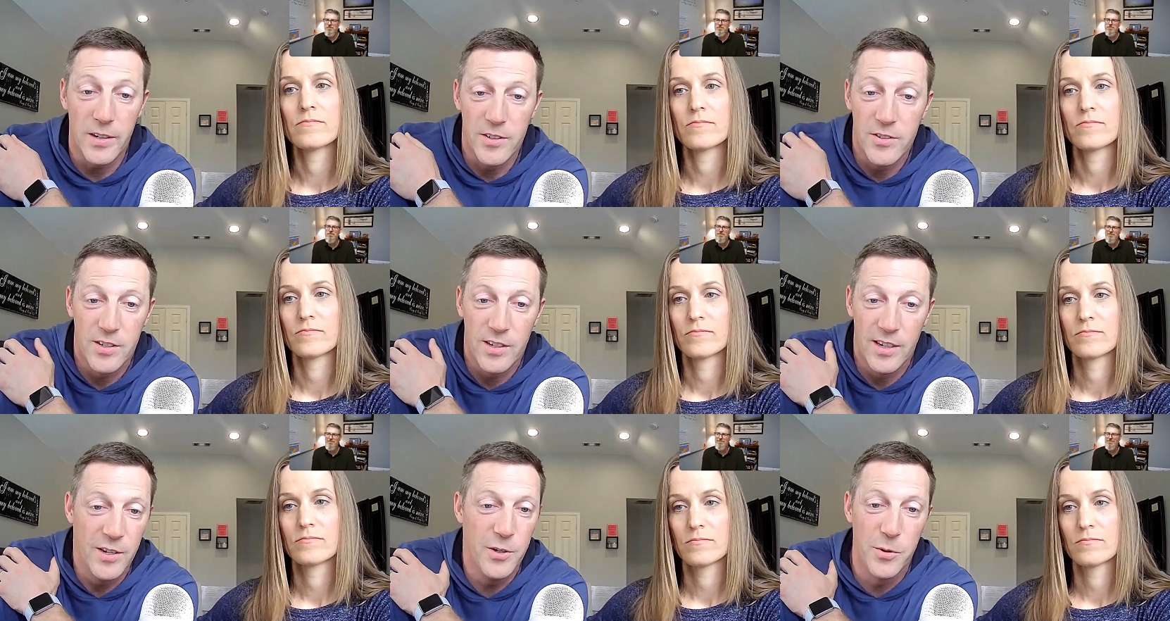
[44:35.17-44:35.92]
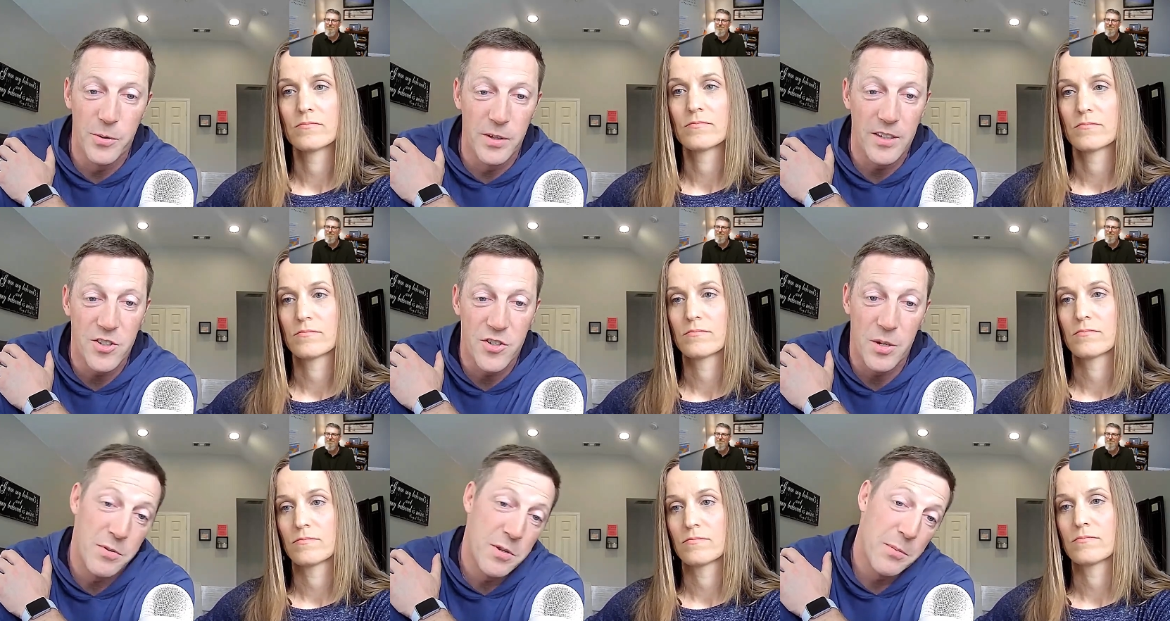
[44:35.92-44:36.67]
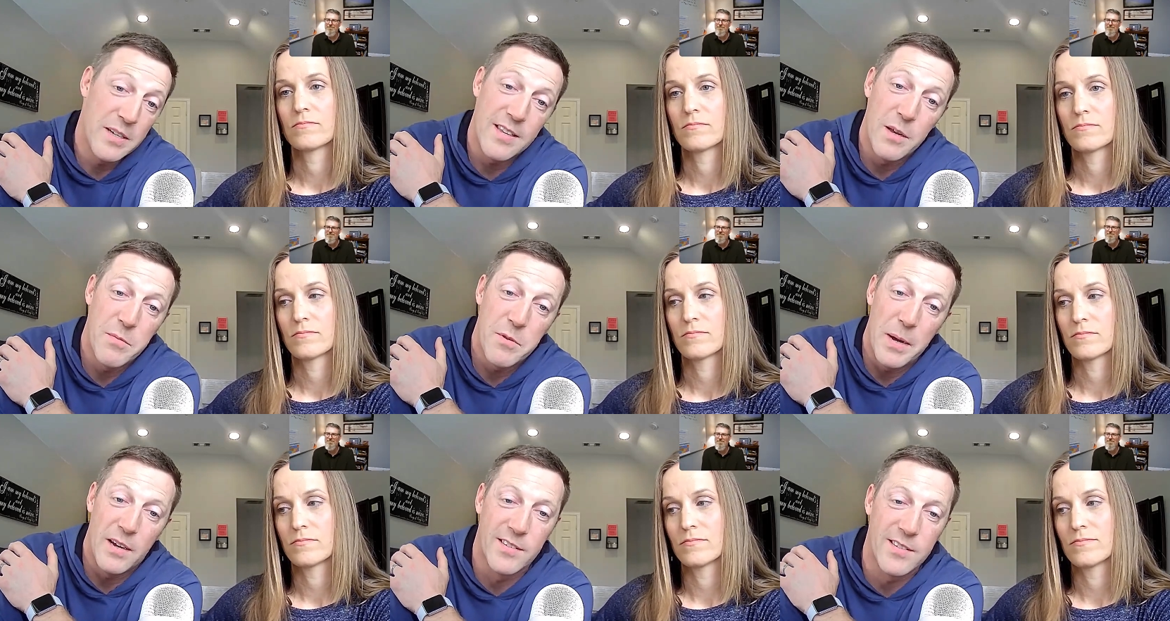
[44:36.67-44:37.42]
Speaker 1: marriage and a new relationship to my same
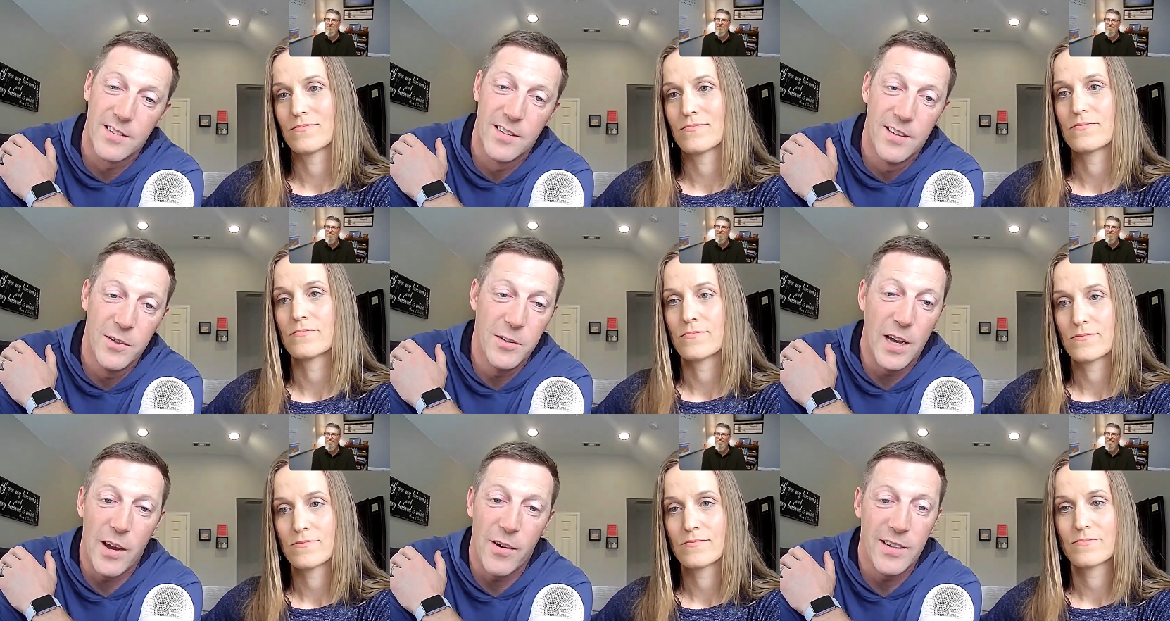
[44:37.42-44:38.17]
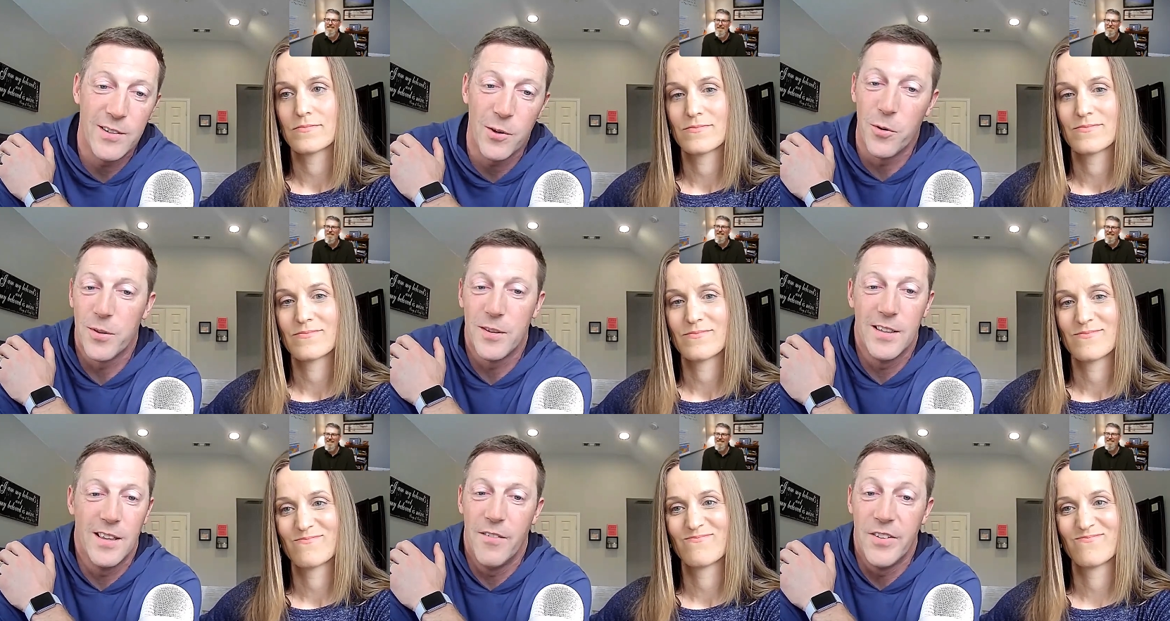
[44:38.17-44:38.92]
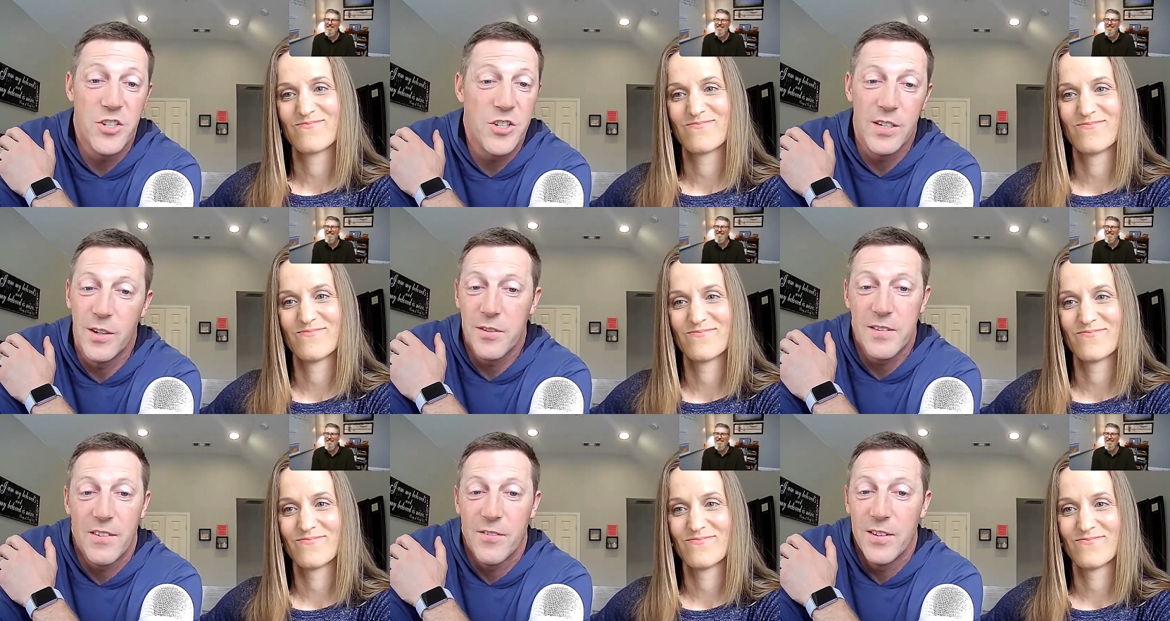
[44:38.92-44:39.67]
spouse, who now I totally love. And she
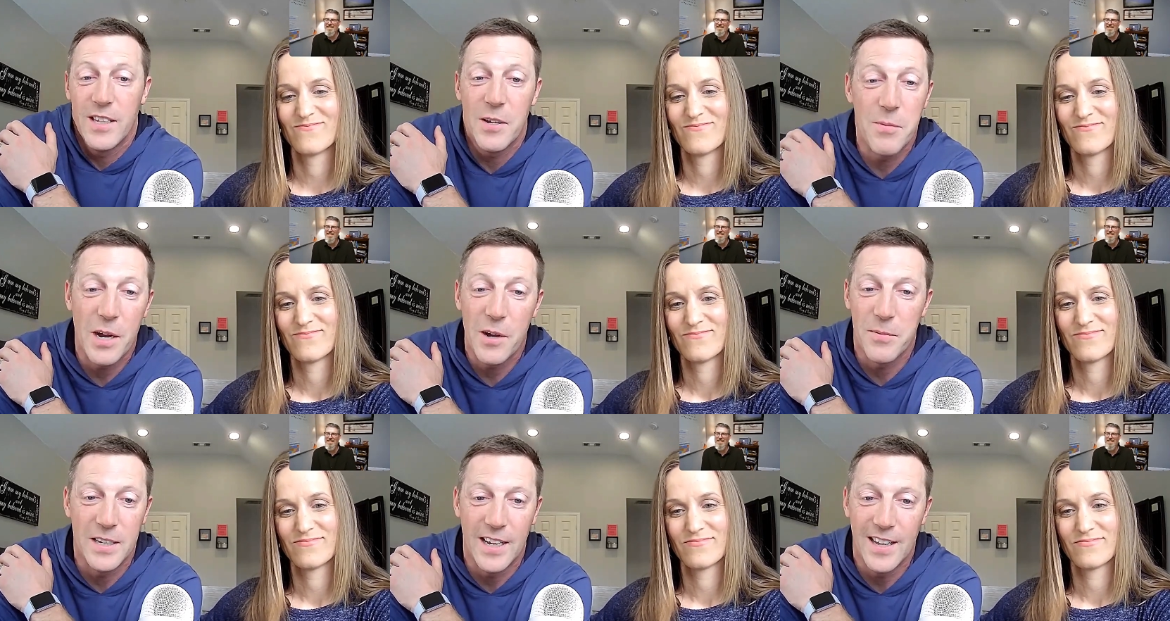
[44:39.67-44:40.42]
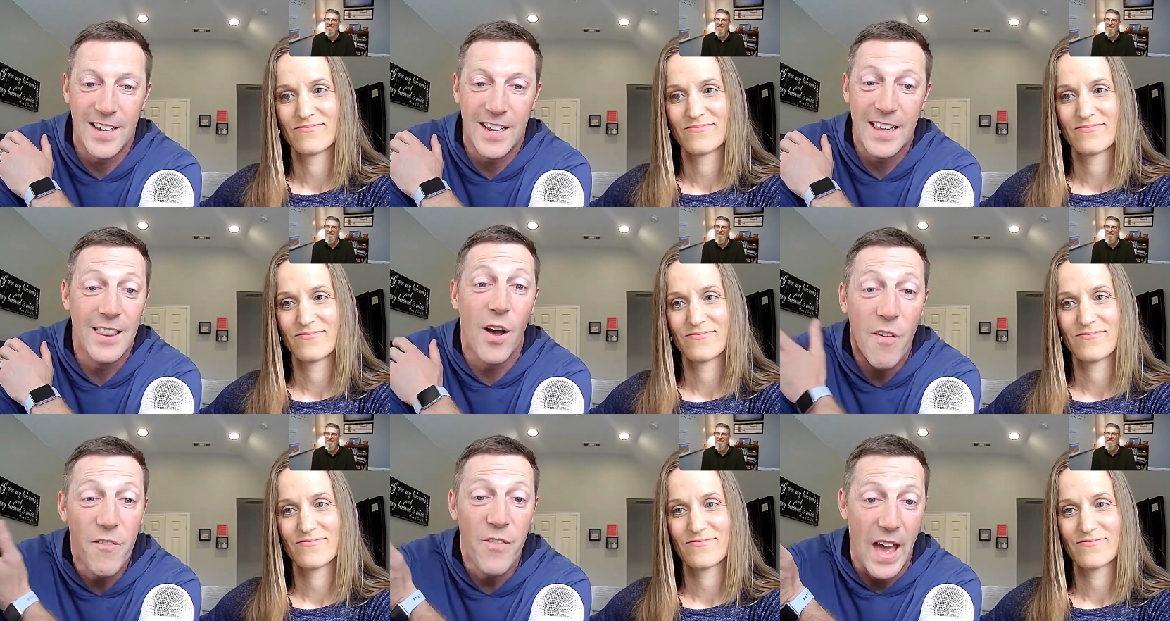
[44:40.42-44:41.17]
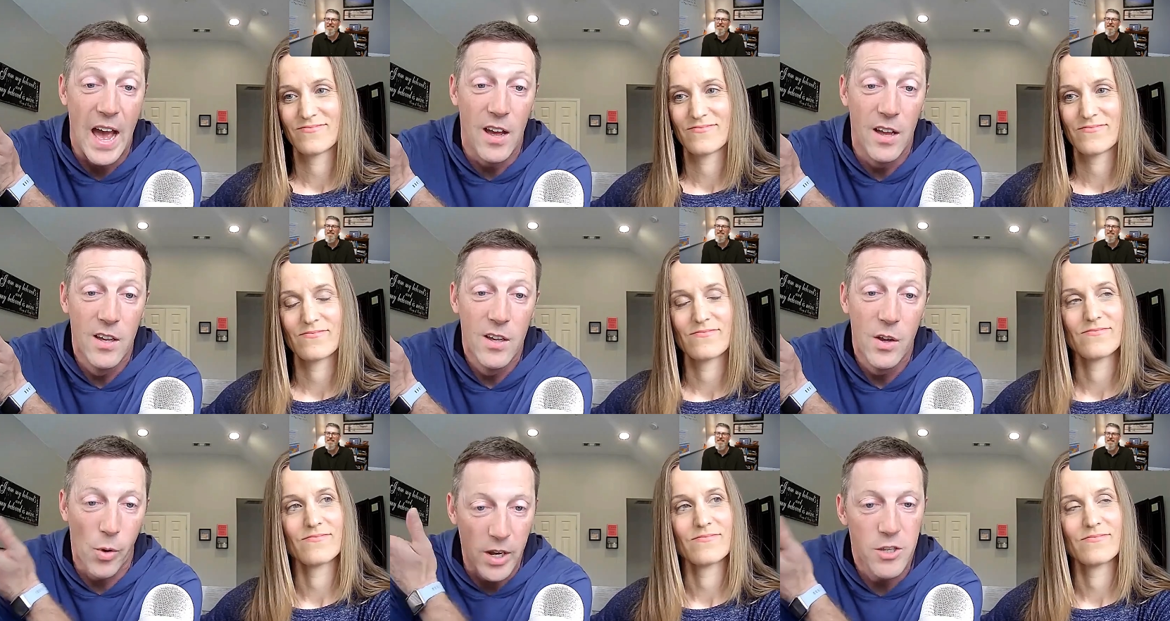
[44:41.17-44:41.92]
knows everything about me. And I love that
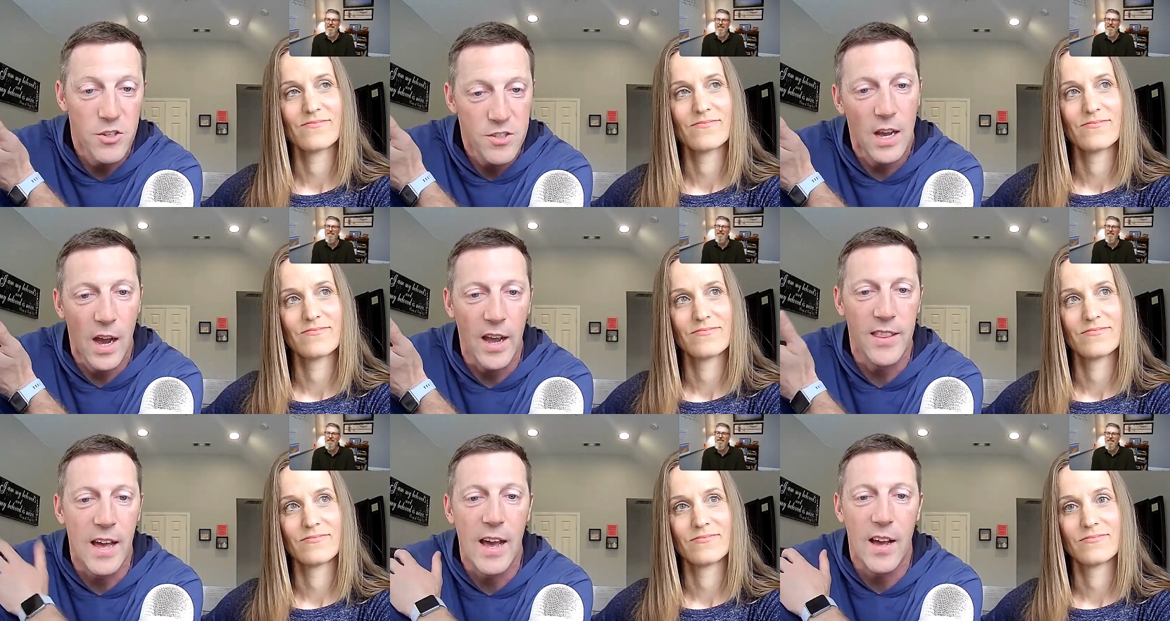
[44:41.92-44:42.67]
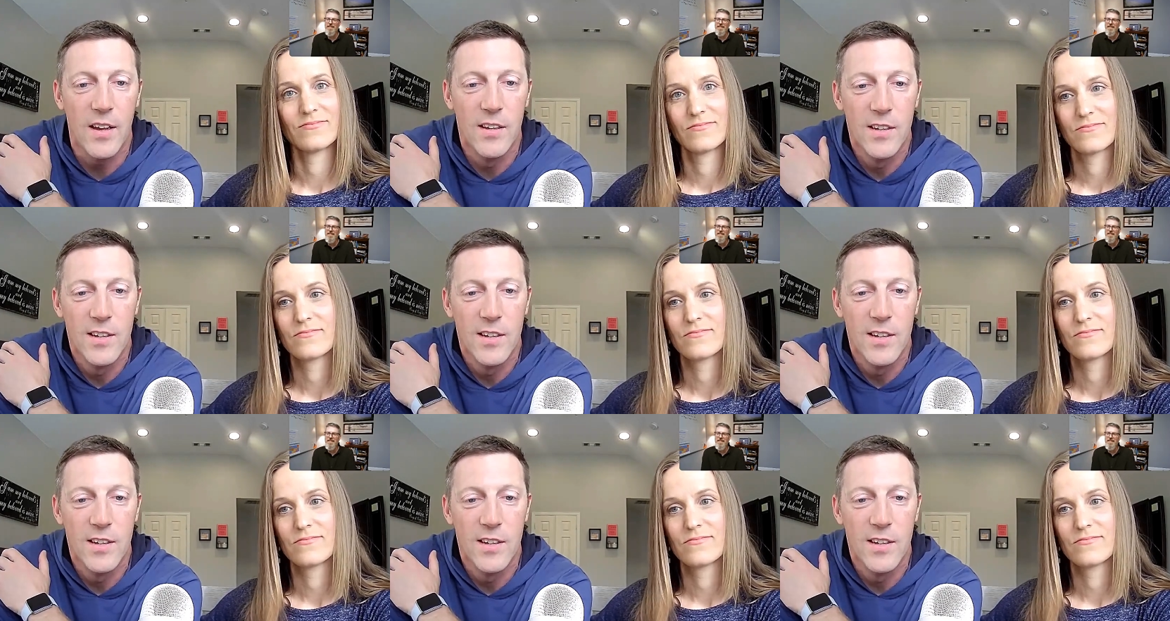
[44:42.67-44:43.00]
where I used to hide that.